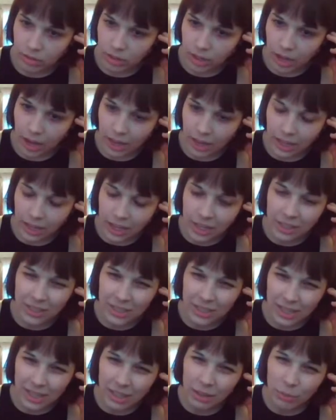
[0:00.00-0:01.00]
I can't
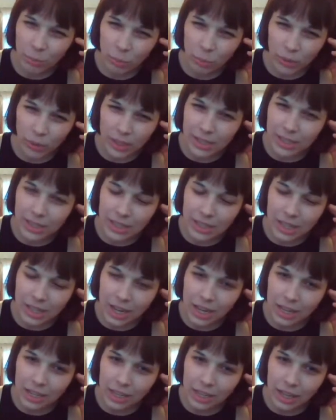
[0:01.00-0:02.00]
say it wasn't
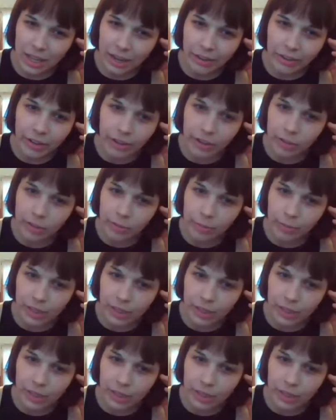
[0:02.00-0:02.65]
taken care of,